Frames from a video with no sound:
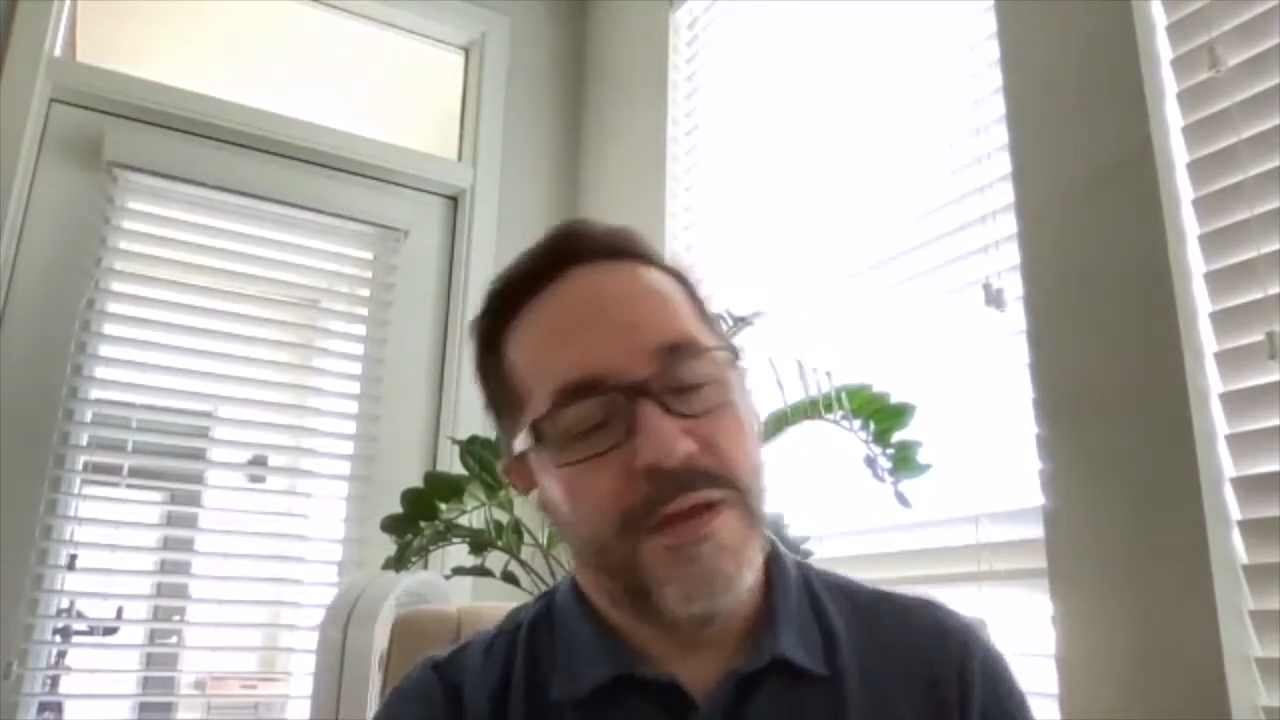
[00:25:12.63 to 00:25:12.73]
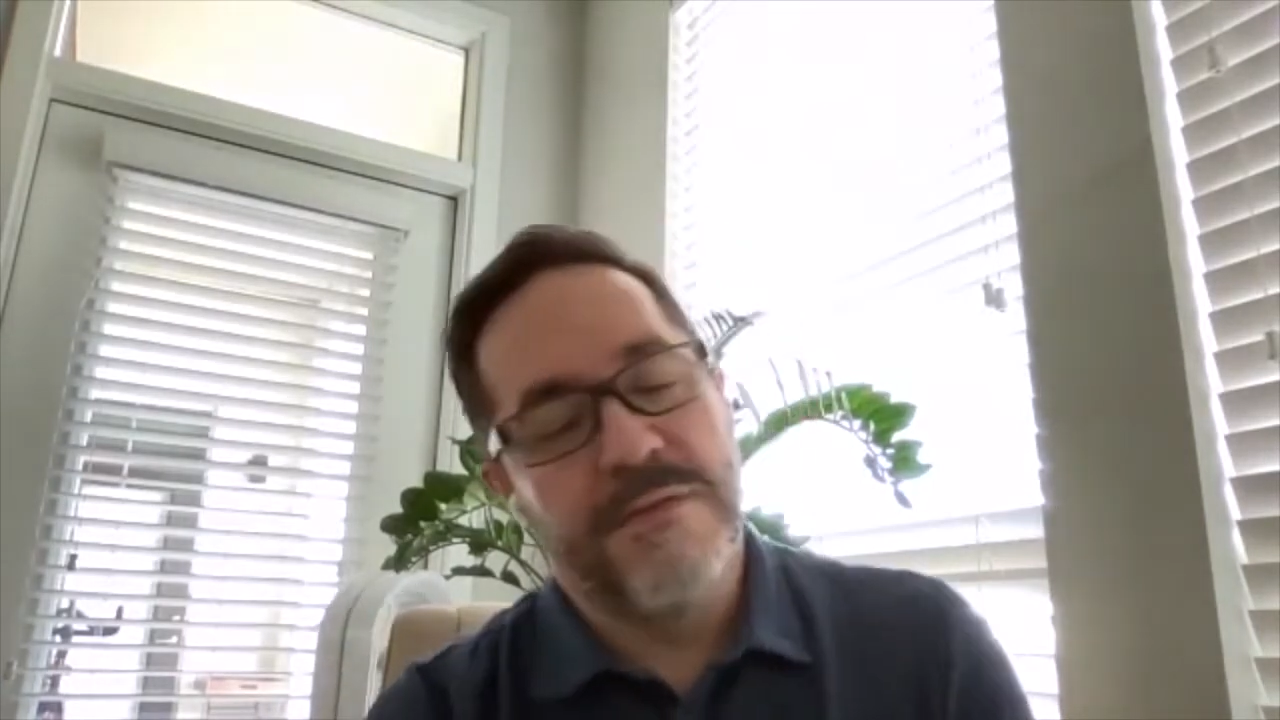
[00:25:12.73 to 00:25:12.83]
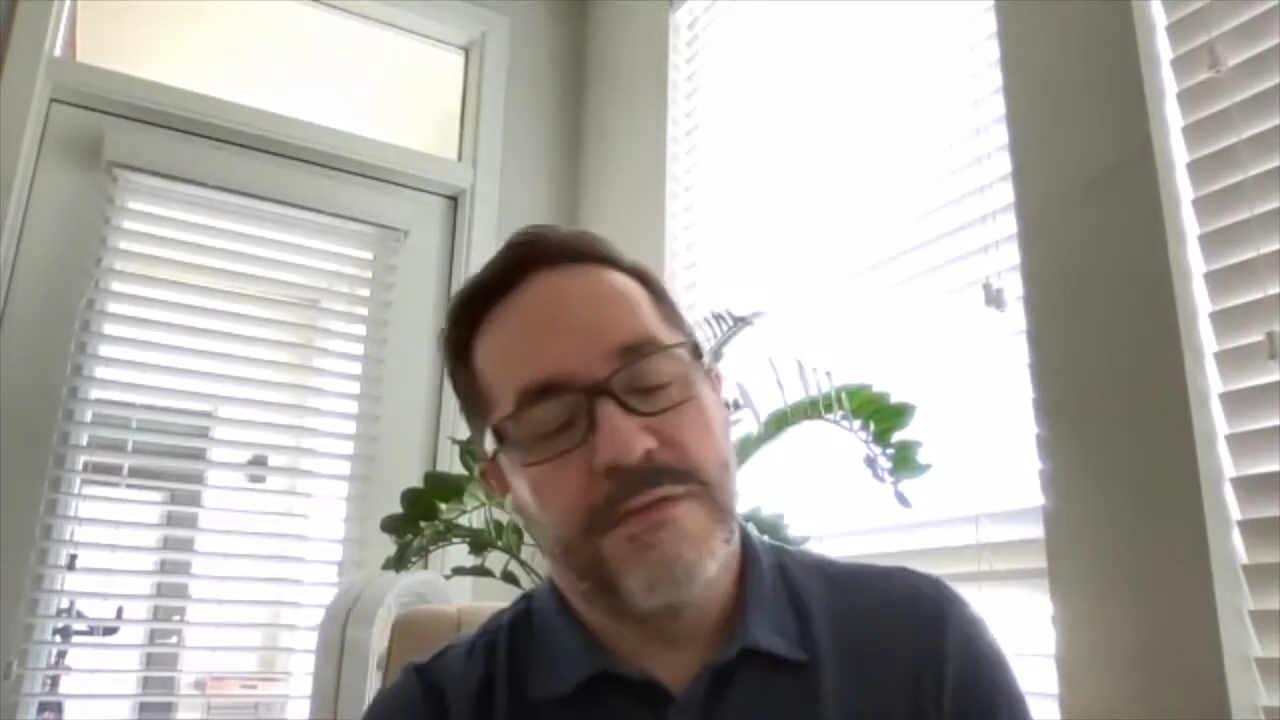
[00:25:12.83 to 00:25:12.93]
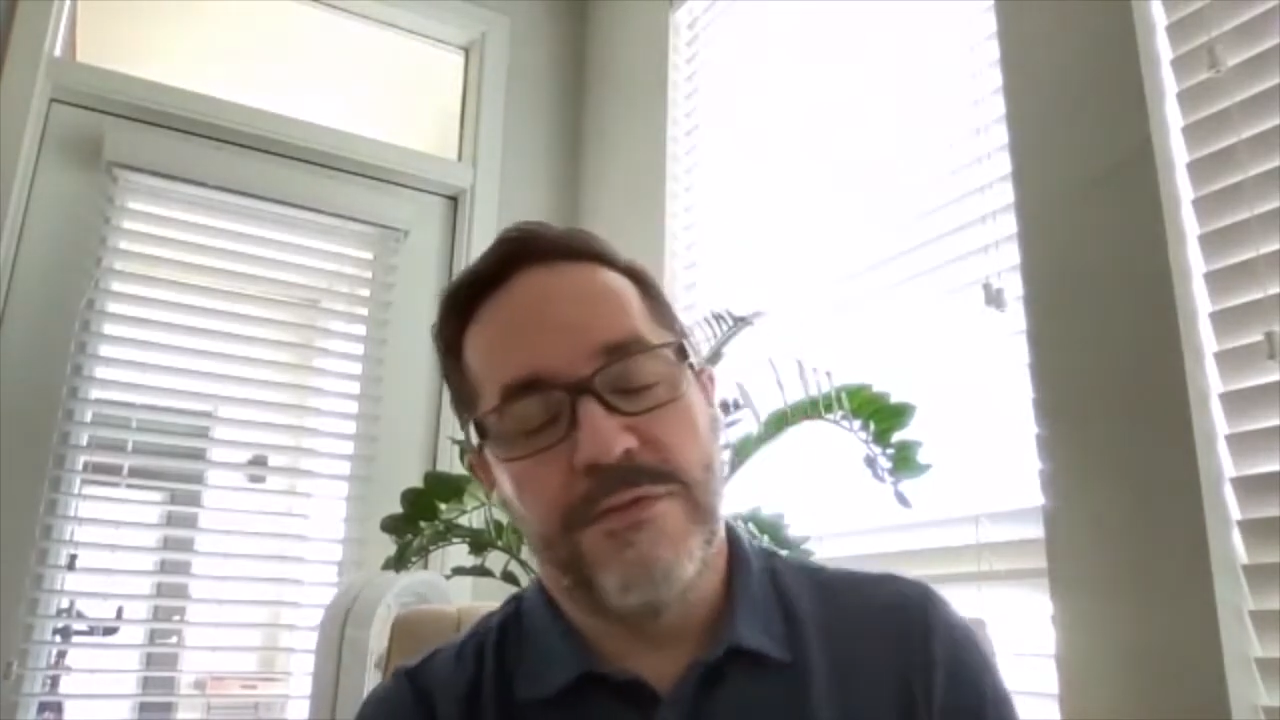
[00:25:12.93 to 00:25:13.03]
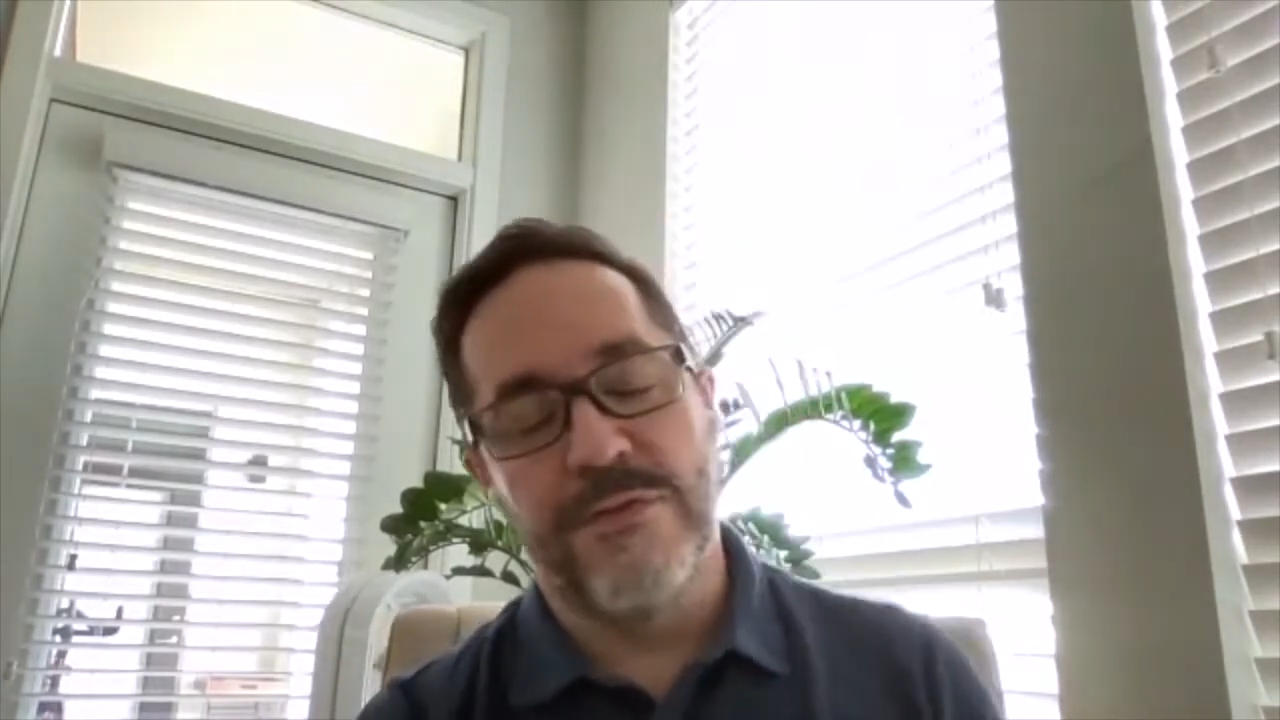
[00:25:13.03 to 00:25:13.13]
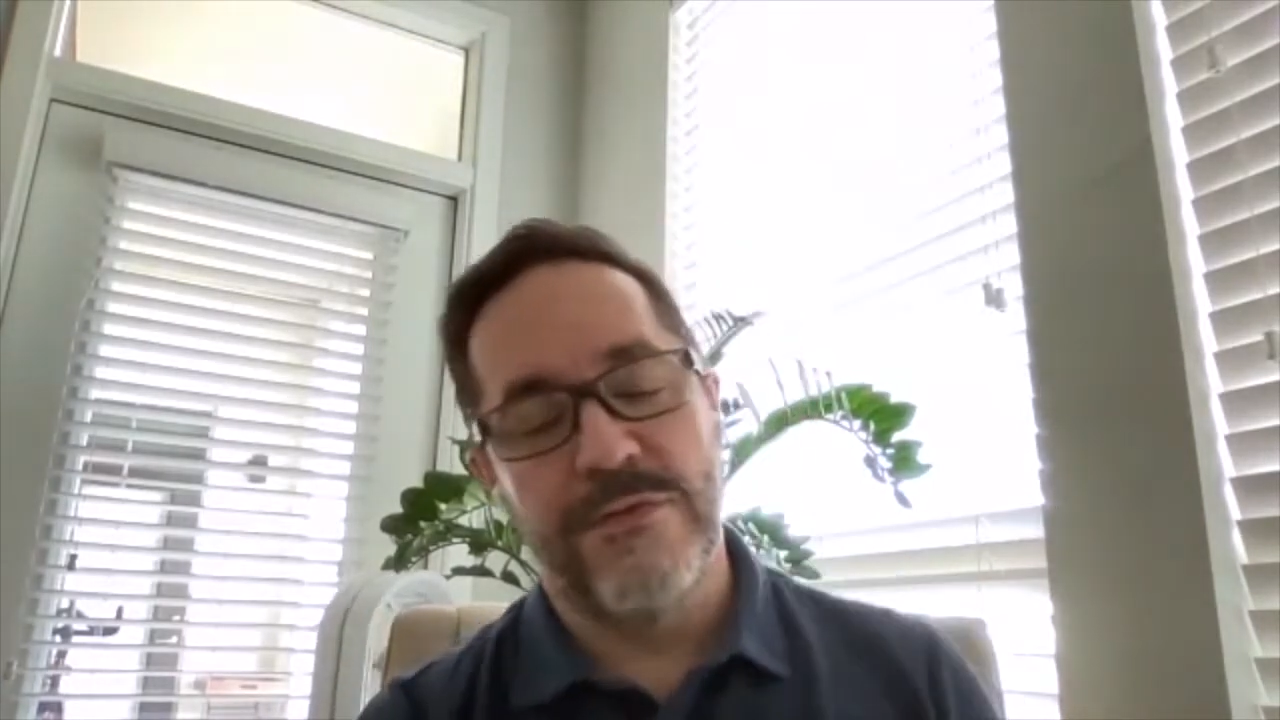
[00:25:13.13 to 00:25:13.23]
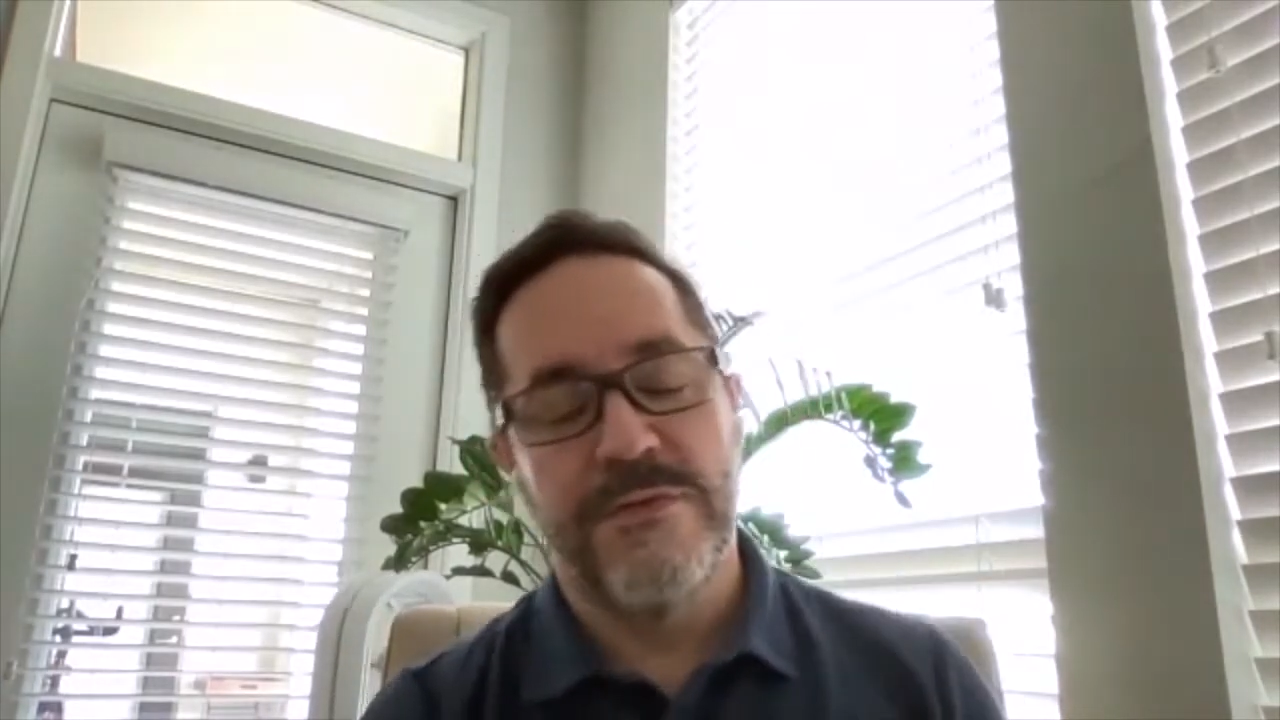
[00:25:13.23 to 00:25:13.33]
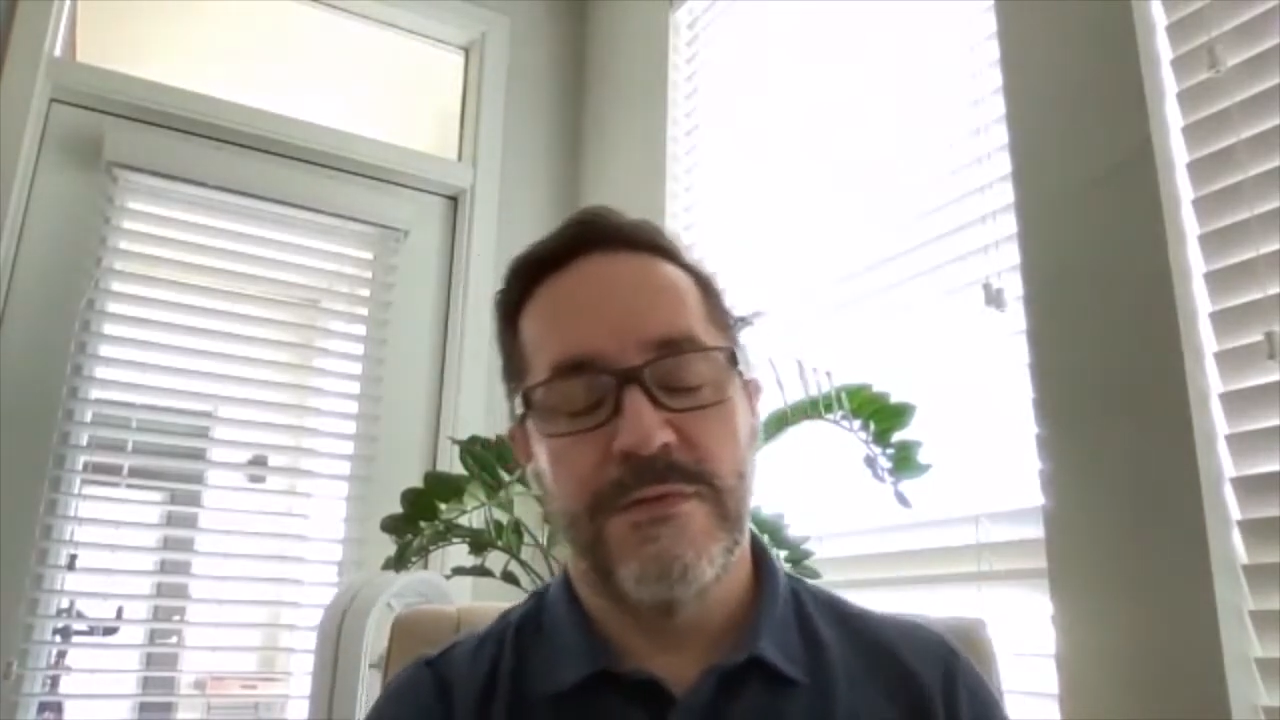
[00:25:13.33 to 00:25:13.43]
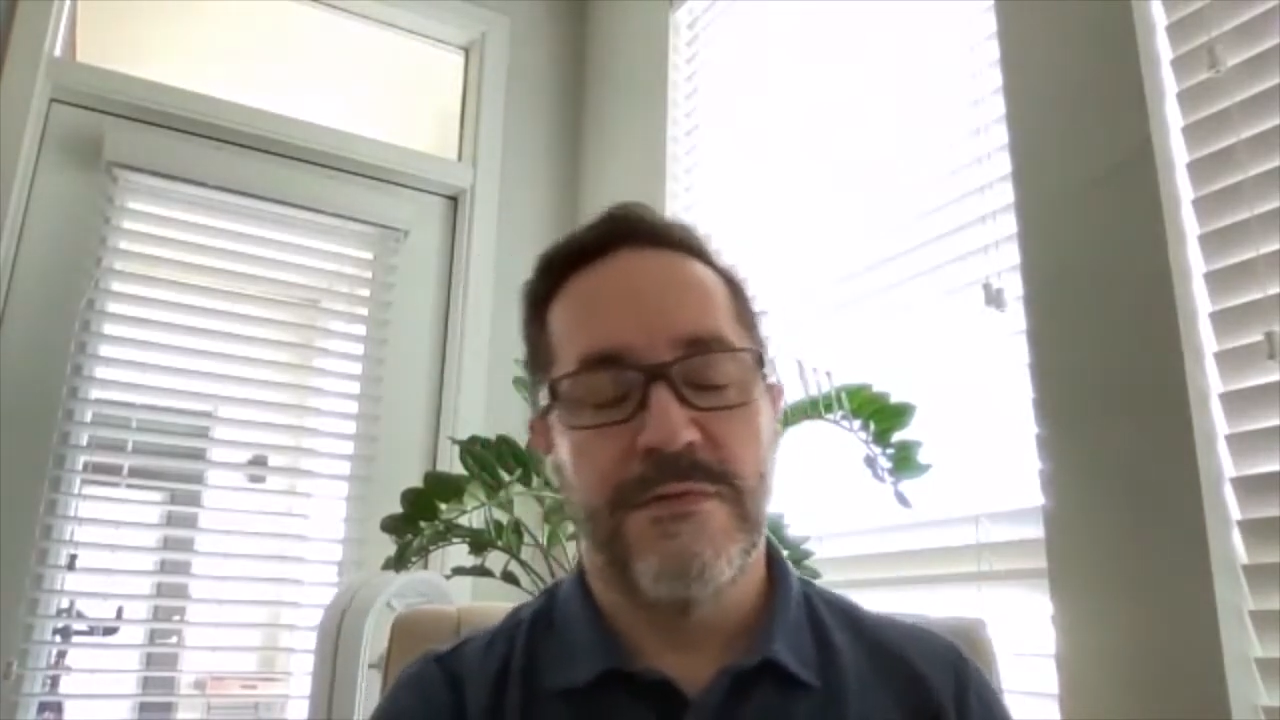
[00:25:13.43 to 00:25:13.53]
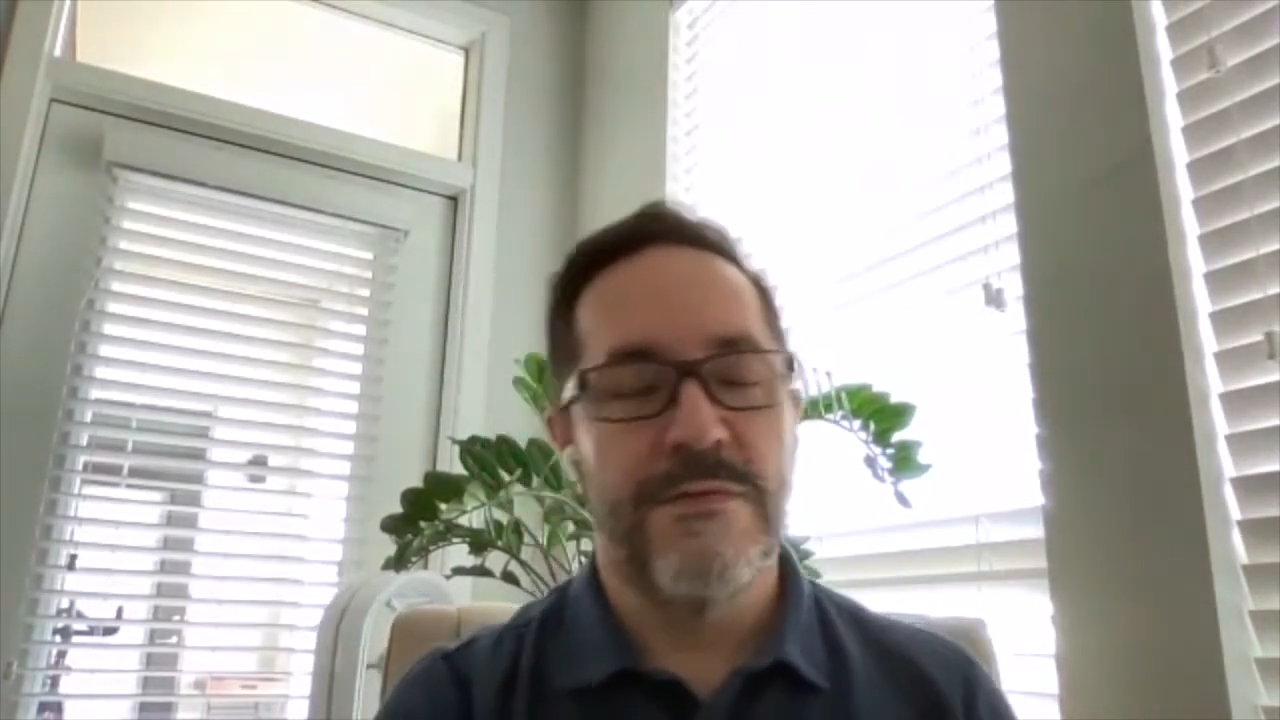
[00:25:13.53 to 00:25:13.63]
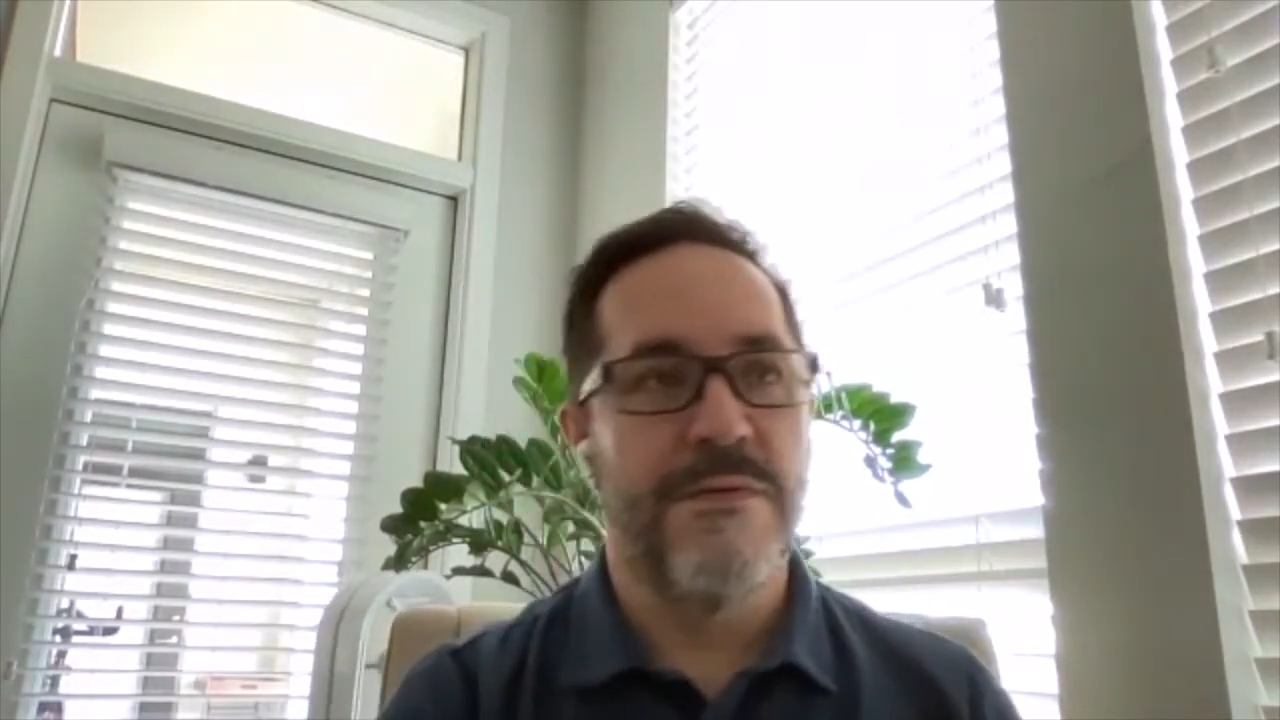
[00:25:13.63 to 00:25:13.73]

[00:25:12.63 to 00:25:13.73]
I guess it's just